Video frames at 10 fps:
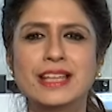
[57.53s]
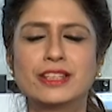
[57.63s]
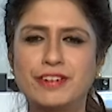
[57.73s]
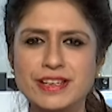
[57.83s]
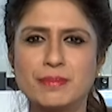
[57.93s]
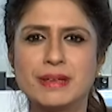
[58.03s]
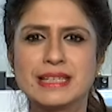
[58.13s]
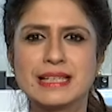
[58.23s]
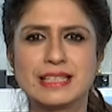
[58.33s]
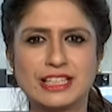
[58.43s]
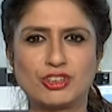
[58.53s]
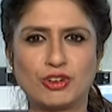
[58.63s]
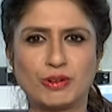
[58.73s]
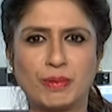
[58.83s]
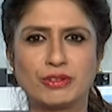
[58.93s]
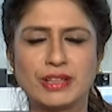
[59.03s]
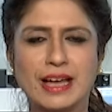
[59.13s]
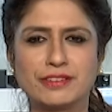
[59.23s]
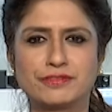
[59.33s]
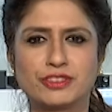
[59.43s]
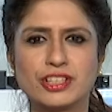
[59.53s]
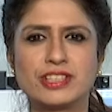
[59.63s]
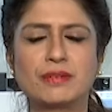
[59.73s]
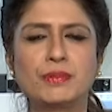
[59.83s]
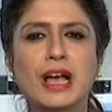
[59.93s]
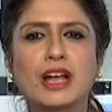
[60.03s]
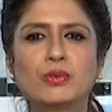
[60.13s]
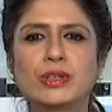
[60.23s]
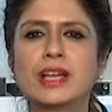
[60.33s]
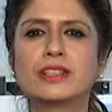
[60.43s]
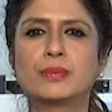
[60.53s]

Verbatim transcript: The fundamentals, let's talk about that first, and we are looking at